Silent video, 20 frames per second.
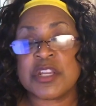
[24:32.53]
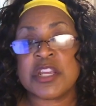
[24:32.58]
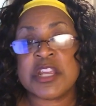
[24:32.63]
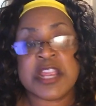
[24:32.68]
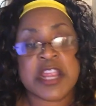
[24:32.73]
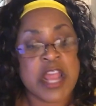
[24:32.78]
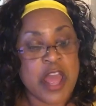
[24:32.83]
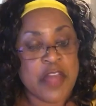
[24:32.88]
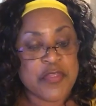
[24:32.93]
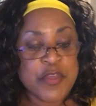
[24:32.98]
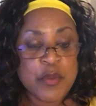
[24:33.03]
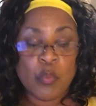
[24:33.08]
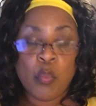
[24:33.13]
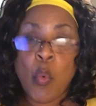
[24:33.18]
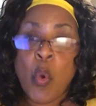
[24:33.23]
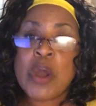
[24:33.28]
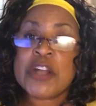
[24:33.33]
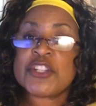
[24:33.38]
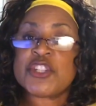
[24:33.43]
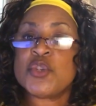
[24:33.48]
And then
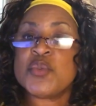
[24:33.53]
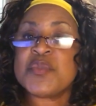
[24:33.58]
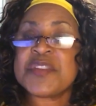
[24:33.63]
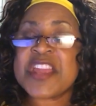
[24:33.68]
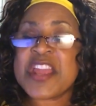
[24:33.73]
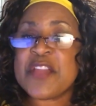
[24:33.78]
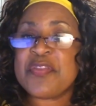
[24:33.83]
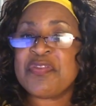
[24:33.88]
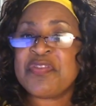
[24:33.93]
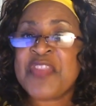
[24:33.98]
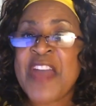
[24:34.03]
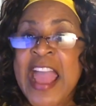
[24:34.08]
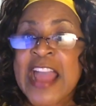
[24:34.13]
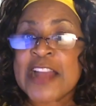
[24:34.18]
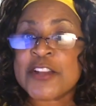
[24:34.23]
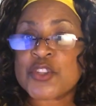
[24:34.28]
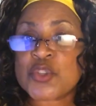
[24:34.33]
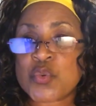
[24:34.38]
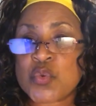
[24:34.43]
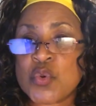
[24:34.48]
once you get
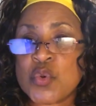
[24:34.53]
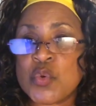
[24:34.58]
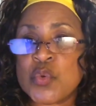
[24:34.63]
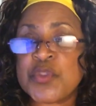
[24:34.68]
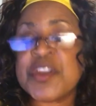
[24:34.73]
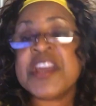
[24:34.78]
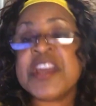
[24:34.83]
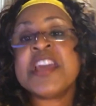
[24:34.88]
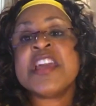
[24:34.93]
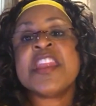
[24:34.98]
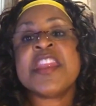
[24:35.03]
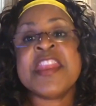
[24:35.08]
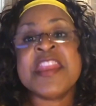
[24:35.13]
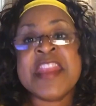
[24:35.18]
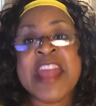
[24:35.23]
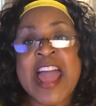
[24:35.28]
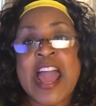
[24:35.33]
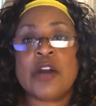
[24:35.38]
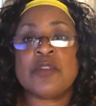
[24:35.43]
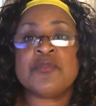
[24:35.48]
that truth,
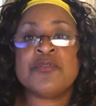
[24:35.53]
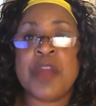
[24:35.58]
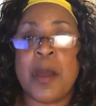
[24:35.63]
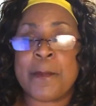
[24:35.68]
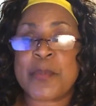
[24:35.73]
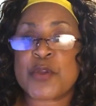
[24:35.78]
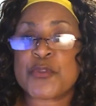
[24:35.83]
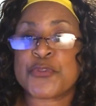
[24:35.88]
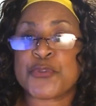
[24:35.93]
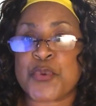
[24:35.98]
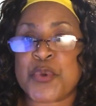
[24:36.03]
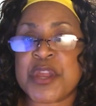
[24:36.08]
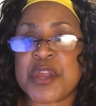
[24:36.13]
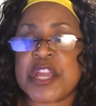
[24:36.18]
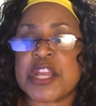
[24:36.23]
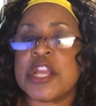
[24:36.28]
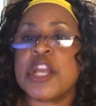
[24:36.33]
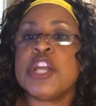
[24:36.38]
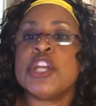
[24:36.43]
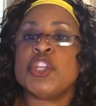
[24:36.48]
now number
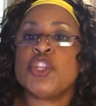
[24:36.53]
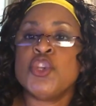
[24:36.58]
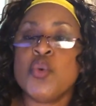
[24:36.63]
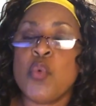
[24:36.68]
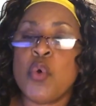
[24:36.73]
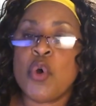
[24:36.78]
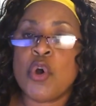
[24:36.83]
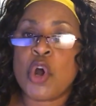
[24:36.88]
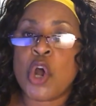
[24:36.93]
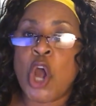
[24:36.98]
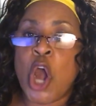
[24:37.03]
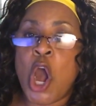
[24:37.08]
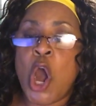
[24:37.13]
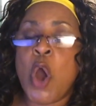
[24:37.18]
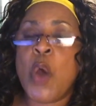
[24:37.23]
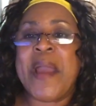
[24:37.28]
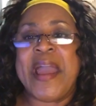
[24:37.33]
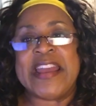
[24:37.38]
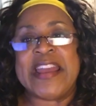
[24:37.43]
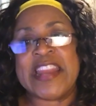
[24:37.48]
three, you will
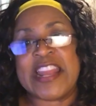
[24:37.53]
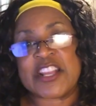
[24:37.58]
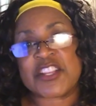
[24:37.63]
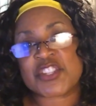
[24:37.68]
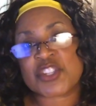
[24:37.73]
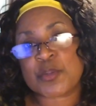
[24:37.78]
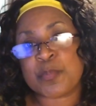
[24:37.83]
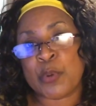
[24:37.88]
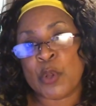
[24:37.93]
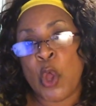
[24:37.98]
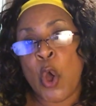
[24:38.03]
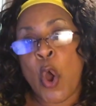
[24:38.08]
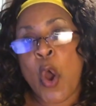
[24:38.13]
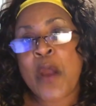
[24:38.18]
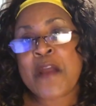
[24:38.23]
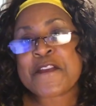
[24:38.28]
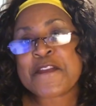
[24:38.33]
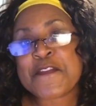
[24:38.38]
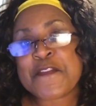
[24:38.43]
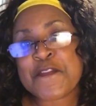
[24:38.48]
go and
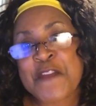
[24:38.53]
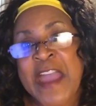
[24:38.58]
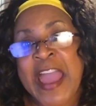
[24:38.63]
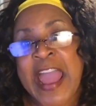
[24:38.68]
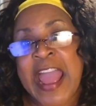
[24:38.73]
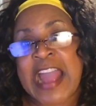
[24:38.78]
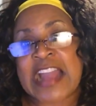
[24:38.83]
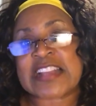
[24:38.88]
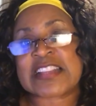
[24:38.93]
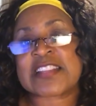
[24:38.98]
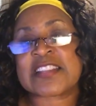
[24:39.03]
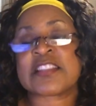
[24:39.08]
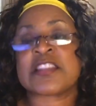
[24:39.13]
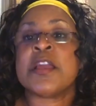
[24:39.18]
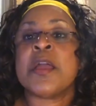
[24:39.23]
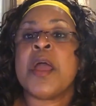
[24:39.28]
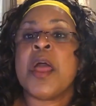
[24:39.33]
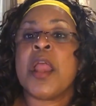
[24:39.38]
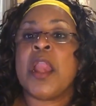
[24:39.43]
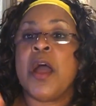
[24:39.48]
explore facts
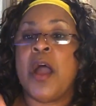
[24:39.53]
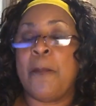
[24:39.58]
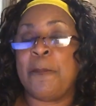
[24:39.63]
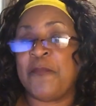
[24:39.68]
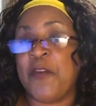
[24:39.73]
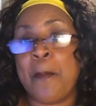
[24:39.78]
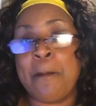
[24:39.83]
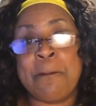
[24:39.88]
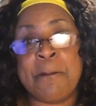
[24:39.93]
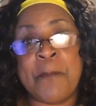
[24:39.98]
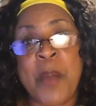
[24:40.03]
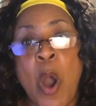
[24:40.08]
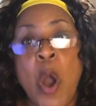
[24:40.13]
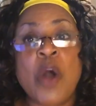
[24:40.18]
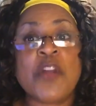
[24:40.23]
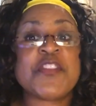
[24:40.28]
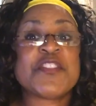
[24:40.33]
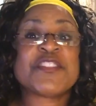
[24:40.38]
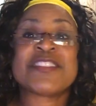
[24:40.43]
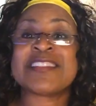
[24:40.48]
for
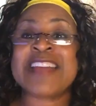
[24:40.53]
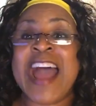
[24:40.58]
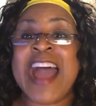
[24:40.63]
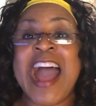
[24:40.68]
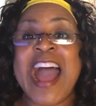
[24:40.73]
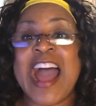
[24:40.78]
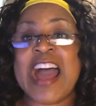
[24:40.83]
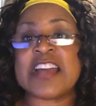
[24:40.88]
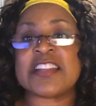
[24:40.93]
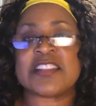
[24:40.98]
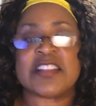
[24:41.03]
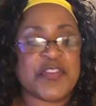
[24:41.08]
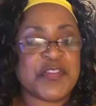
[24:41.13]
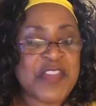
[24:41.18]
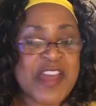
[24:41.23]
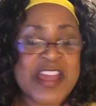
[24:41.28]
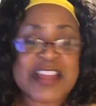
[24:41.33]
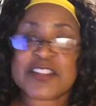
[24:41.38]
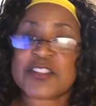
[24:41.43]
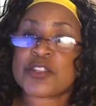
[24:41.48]
both sides
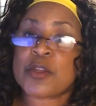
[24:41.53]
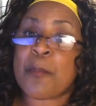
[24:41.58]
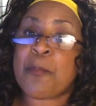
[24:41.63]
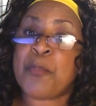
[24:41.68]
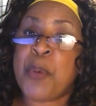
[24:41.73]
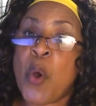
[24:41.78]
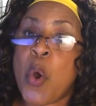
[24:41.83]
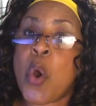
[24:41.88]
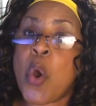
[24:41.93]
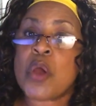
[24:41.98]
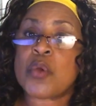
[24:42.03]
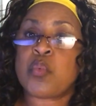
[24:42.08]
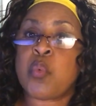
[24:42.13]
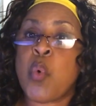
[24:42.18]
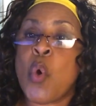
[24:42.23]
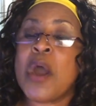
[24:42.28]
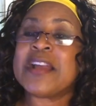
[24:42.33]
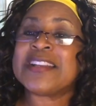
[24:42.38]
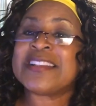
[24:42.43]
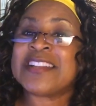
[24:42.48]
that support
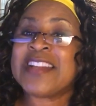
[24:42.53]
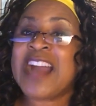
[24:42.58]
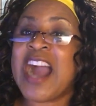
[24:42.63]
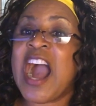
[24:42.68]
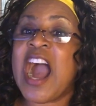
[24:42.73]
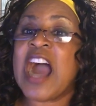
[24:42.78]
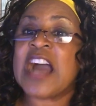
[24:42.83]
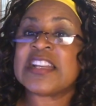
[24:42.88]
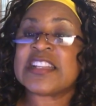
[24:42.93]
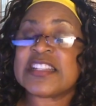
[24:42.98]
what God